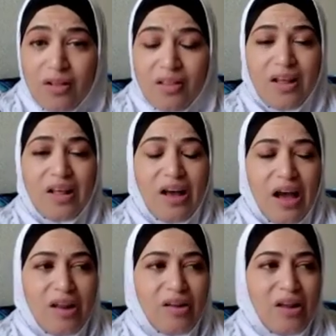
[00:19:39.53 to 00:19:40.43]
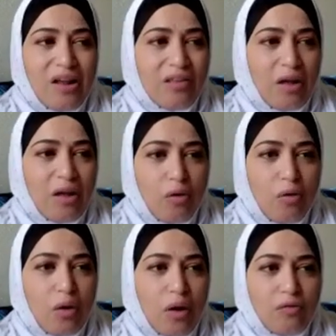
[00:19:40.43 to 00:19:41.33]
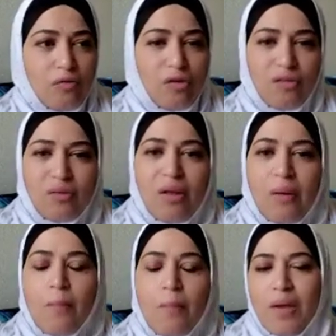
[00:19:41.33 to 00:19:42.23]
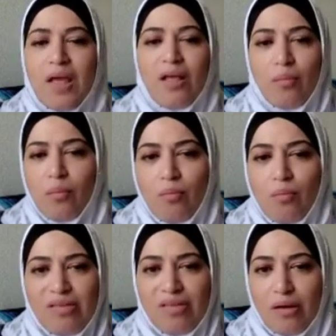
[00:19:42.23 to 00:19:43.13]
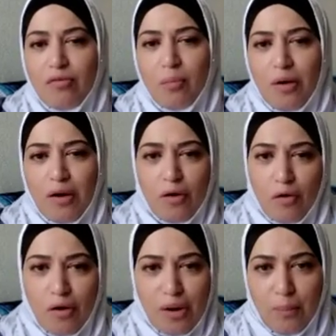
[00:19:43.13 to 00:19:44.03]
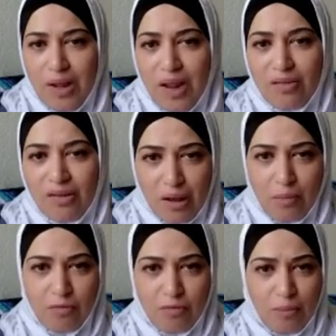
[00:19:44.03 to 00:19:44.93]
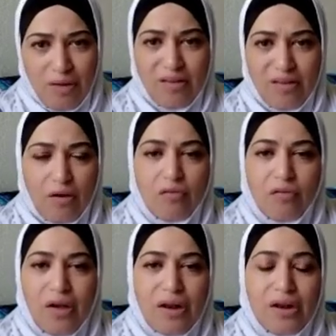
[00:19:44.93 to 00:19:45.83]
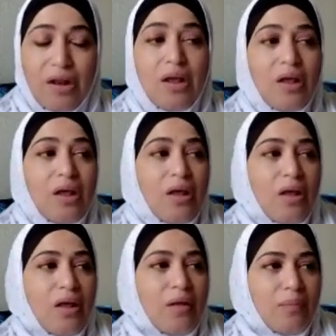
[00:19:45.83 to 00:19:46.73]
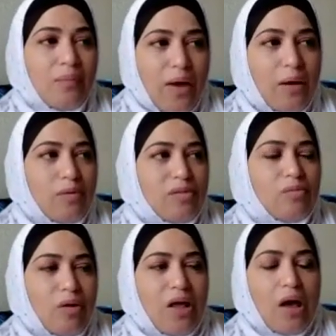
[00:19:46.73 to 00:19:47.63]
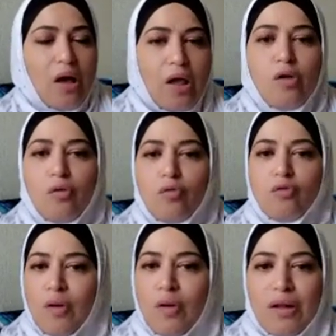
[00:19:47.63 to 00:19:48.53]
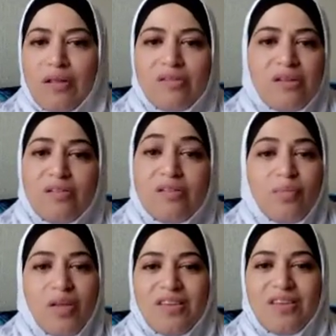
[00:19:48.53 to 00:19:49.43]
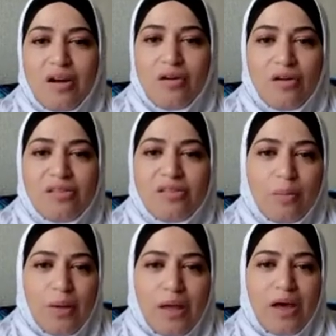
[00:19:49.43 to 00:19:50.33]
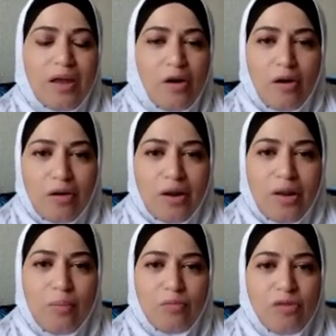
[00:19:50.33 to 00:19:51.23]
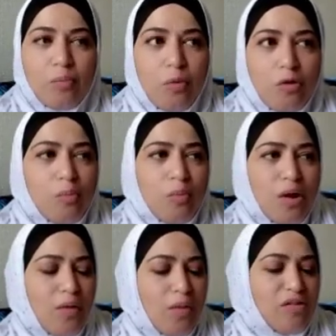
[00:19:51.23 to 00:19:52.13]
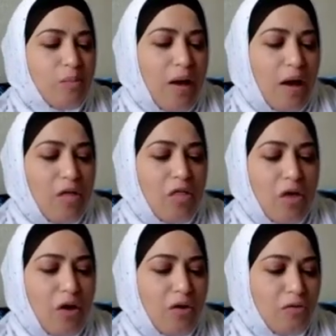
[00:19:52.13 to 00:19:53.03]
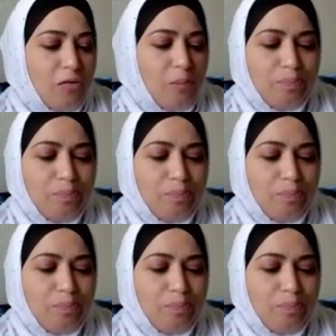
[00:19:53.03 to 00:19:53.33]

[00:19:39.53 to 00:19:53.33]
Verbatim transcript: Like I had let go of just making myself a priority and making time for myself and that was like a huge win. That's not something to underestimate at all. And it just put me on this path of